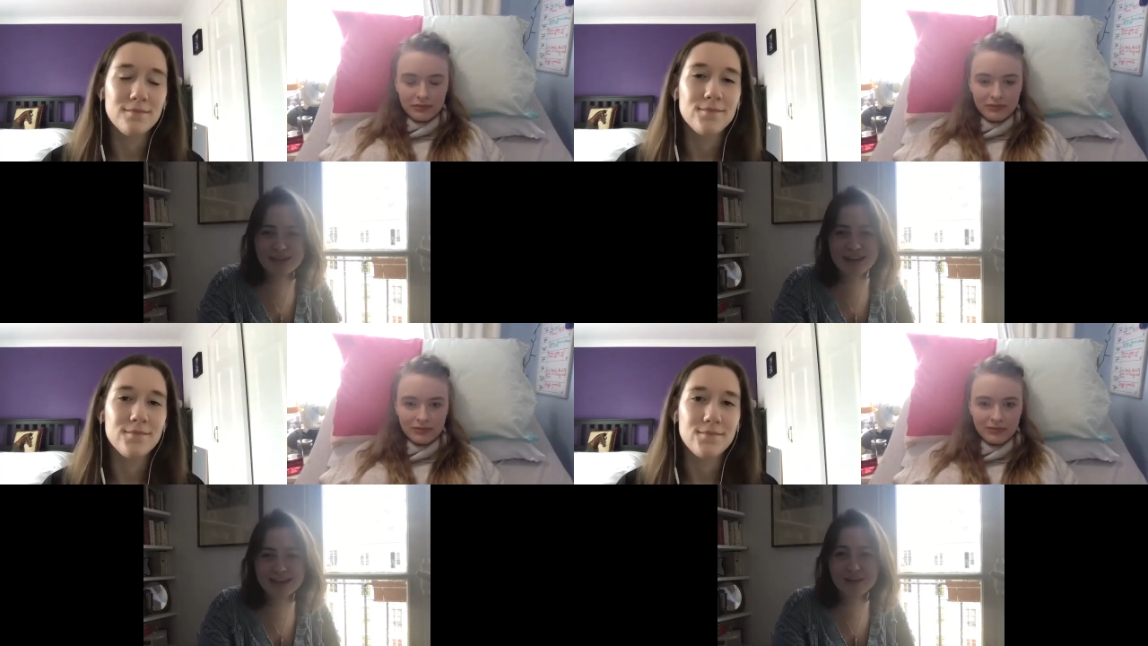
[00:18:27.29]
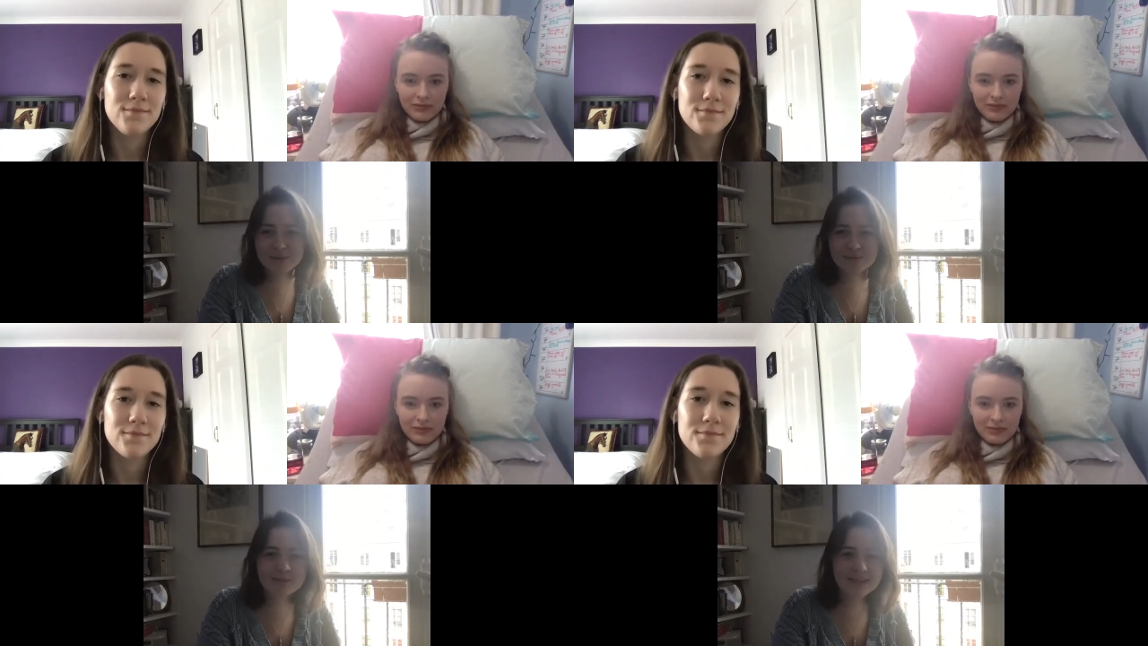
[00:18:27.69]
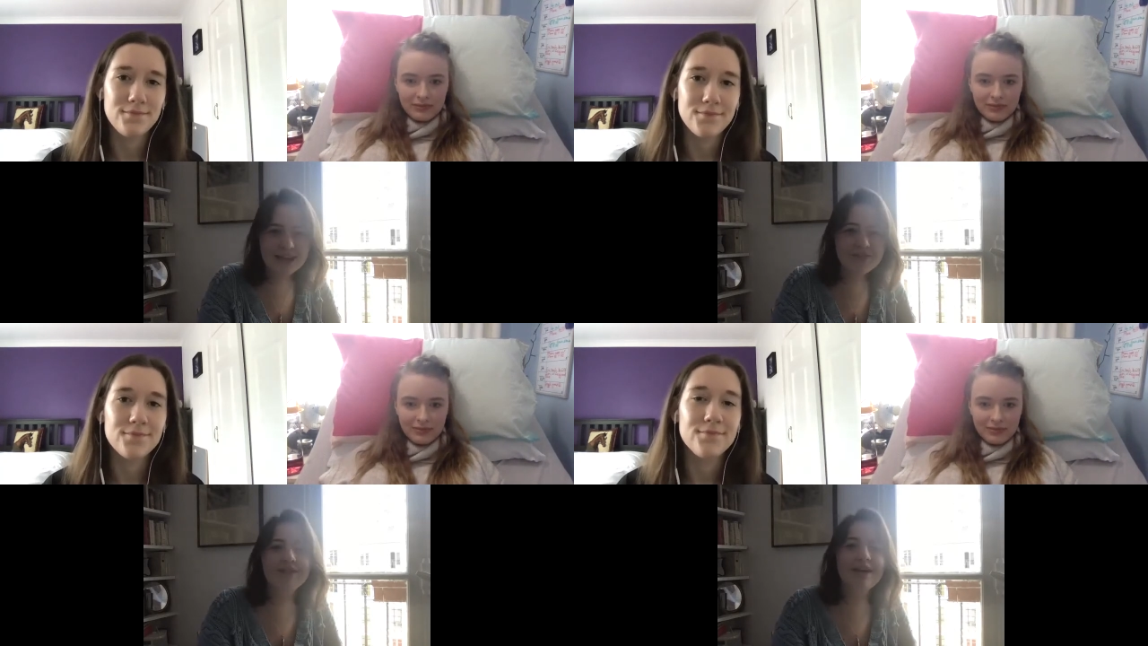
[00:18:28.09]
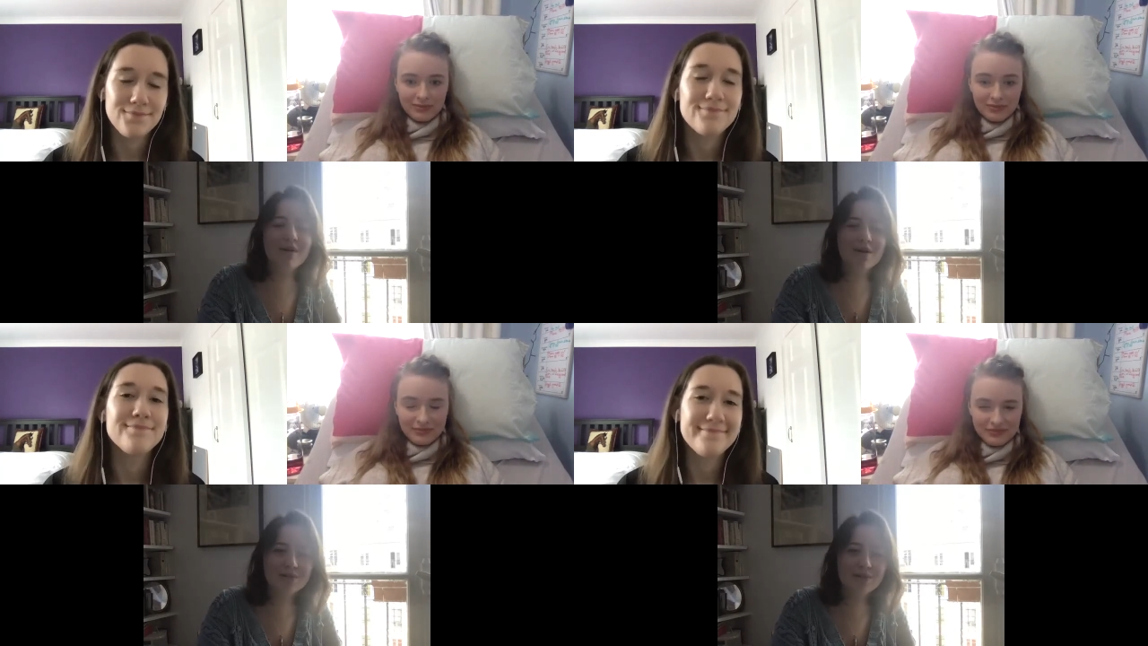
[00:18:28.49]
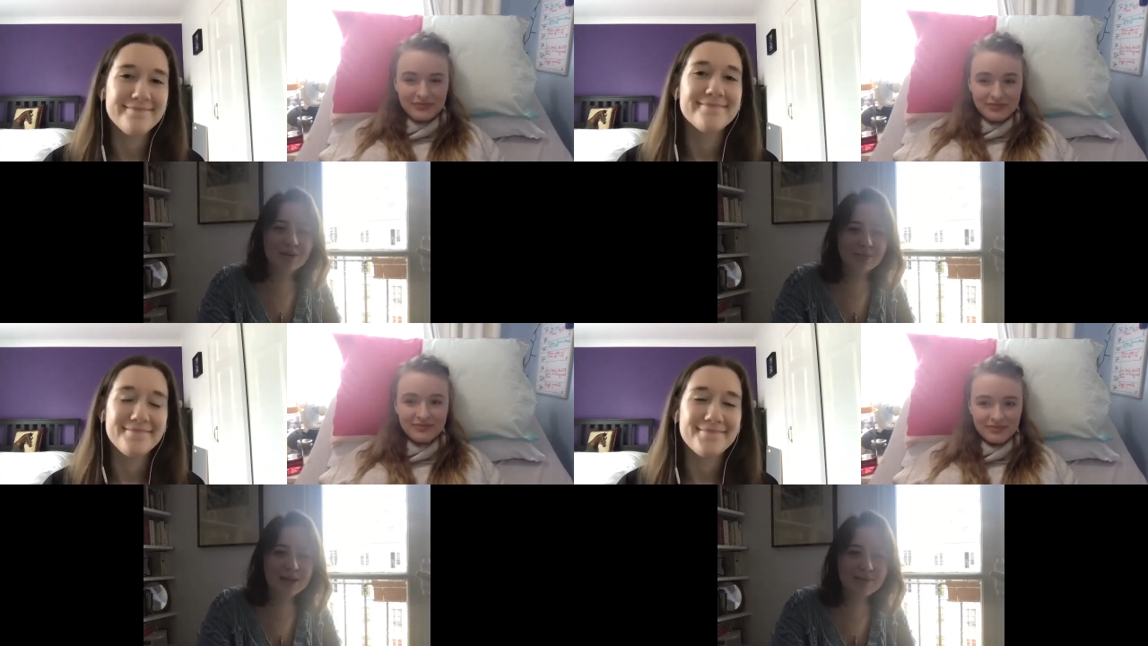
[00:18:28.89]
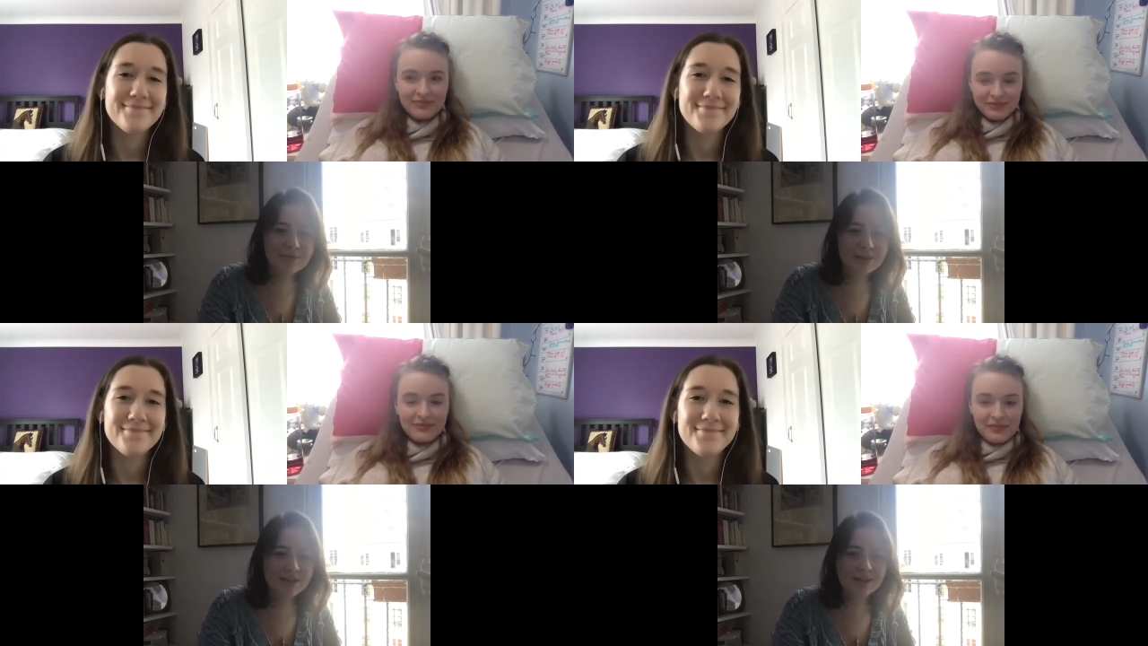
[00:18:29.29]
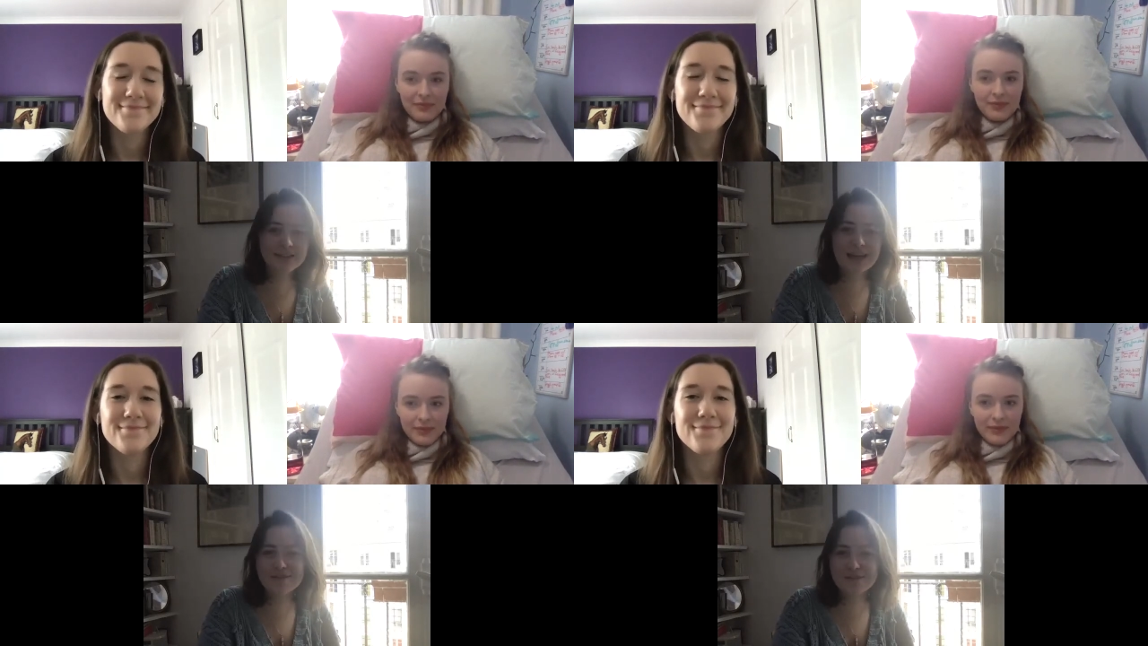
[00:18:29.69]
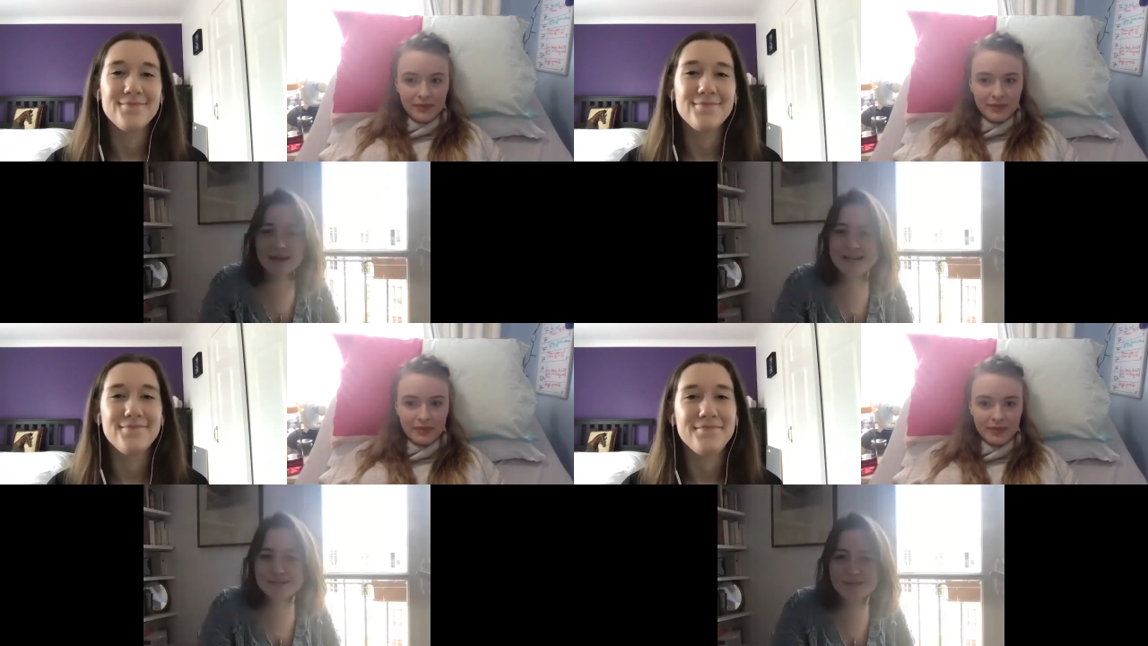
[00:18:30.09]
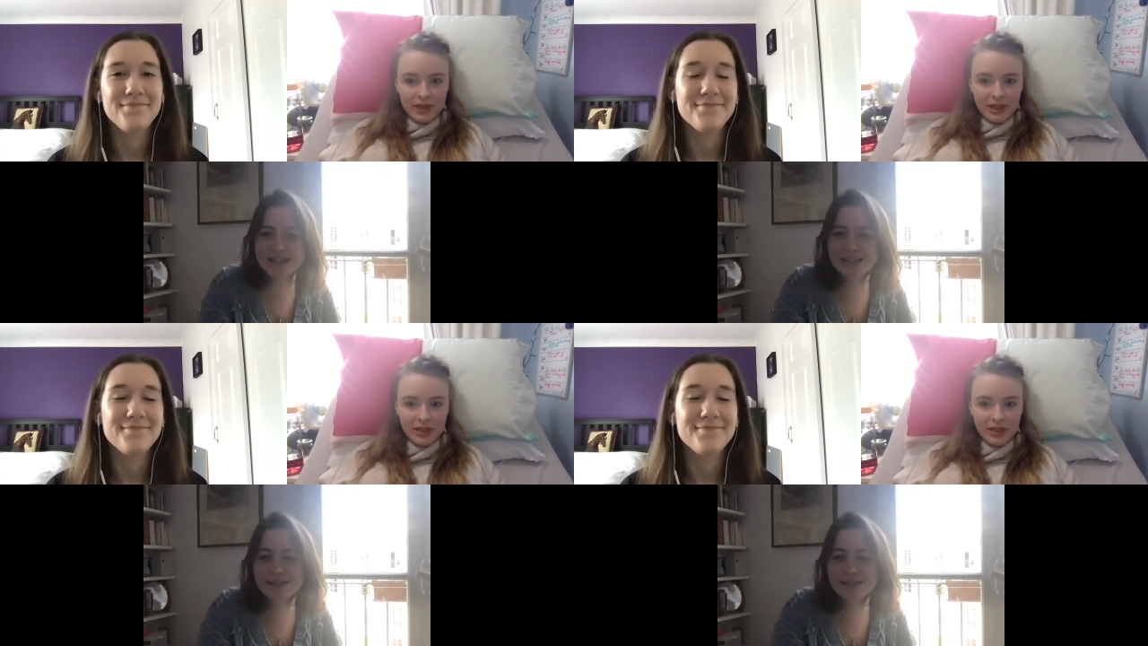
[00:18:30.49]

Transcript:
Speaker 1: leg i would have been there for them i would have helped them get from a to b